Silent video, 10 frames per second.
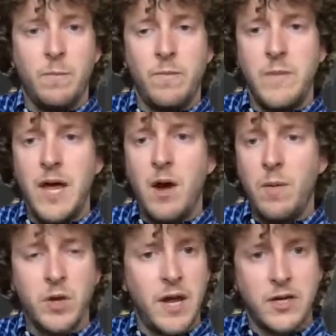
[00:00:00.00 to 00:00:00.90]
now
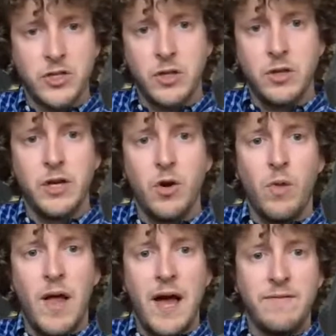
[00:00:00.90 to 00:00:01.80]
I'm going to actually click go
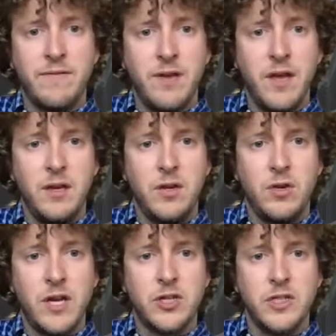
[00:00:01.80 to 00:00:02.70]
live, and you'll
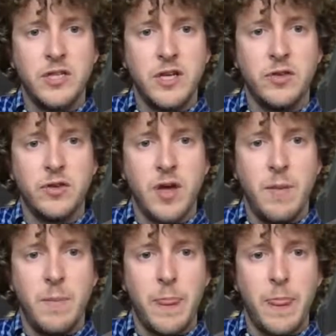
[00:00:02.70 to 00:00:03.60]
actually see that there's
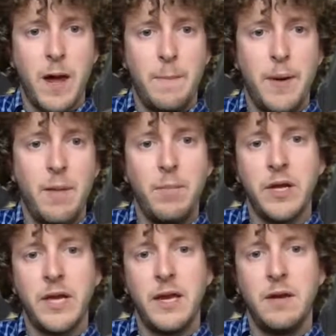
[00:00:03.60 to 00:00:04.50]
a
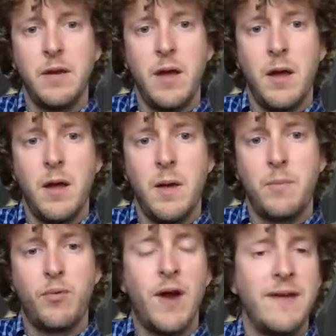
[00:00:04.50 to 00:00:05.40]
public and
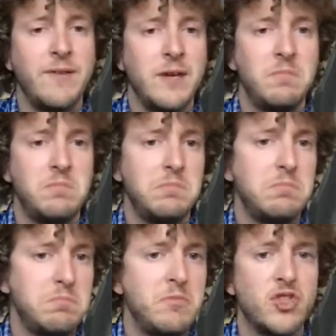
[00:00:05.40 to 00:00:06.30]
private
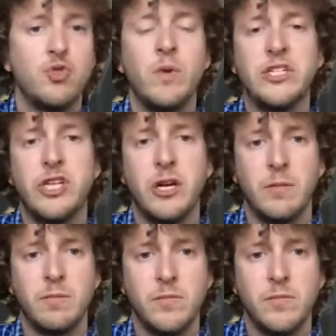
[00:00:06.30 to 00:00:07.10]
switch here.